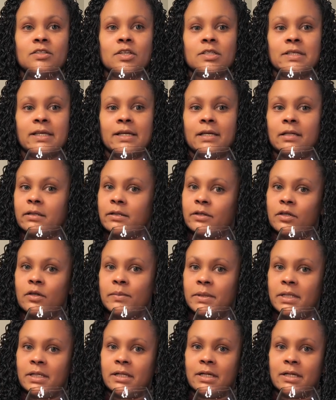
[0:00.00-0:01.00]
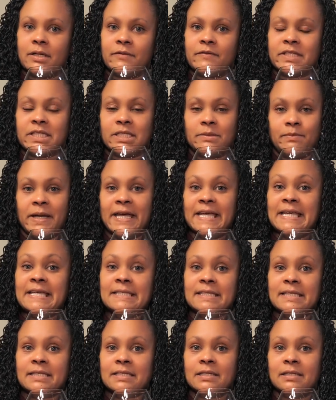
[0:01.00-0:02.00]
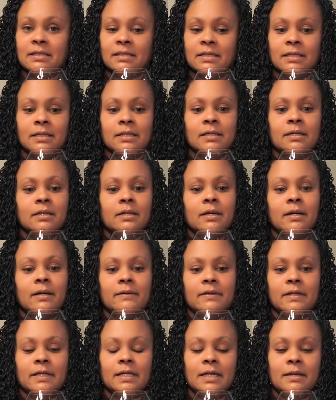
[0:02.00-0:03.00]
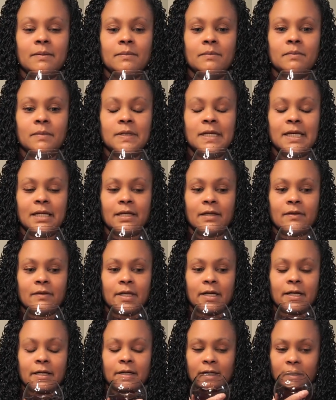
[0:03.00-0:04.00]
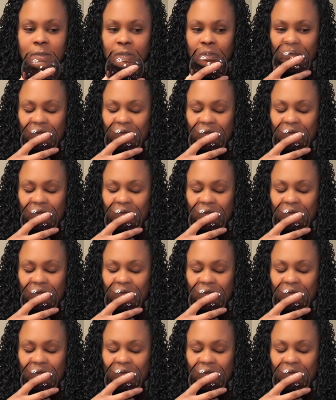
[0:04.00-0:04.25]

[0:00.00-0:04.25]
just like a little bit of spice that I'm getting in there.